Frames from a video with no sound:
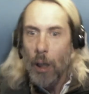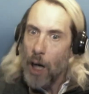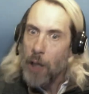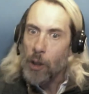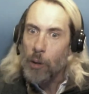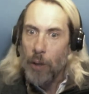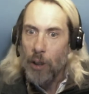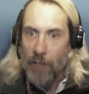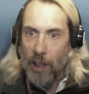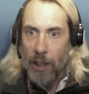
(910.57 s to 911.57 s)
Another part
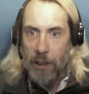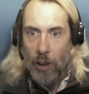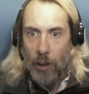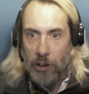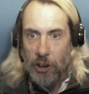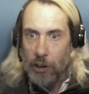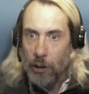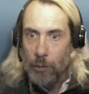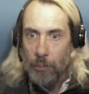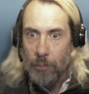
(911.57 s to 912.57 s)
of that ideology,
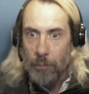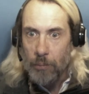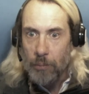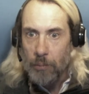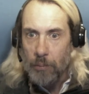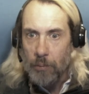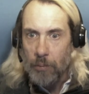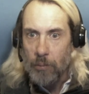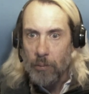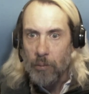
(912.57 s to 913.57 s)
though,
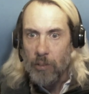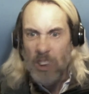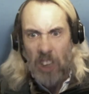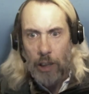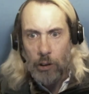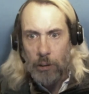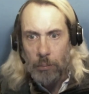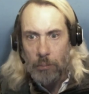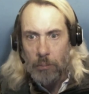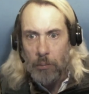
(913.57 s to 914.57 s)
is hatred,
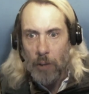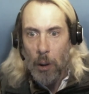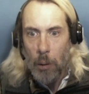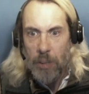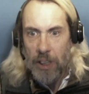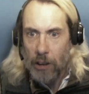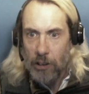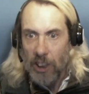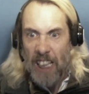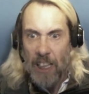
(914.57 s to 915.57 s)

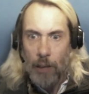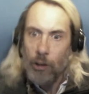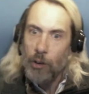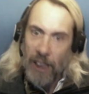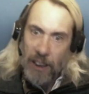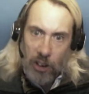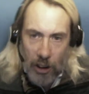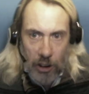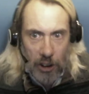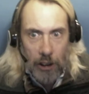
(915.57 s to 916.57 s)
because it creates
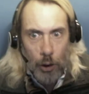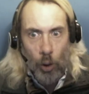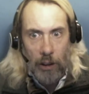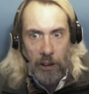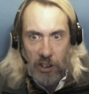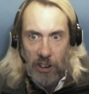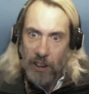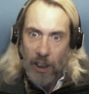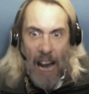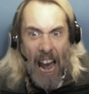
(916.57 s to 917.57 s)
such inequalities that
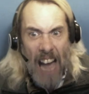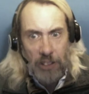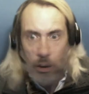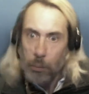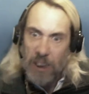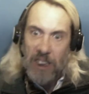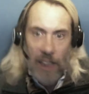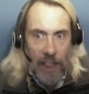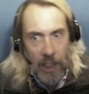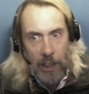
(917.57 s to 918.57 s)
there has to be
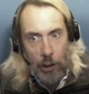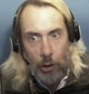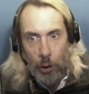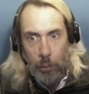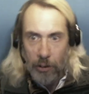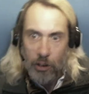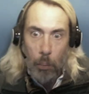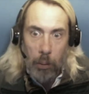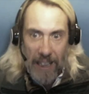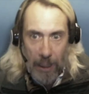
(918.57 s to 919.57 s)
a hated group to
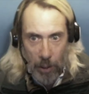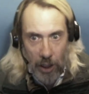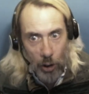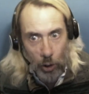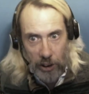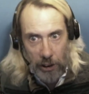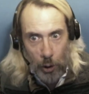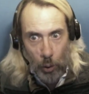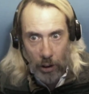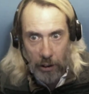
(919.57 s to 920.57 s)
blame those
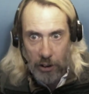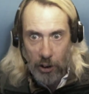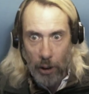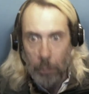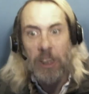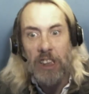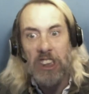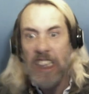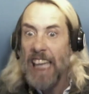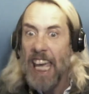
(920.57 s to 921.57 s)
inequalities on,
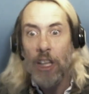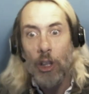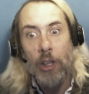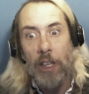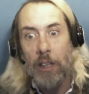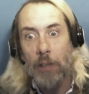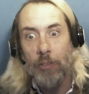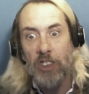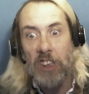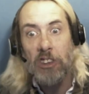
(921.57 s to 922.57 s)
because you can't look at the
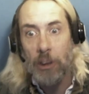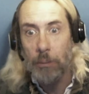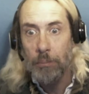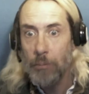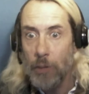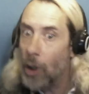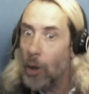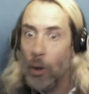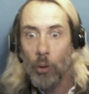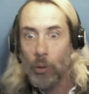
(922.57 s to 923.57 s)
system.
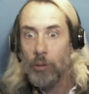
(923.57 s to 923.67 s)
No.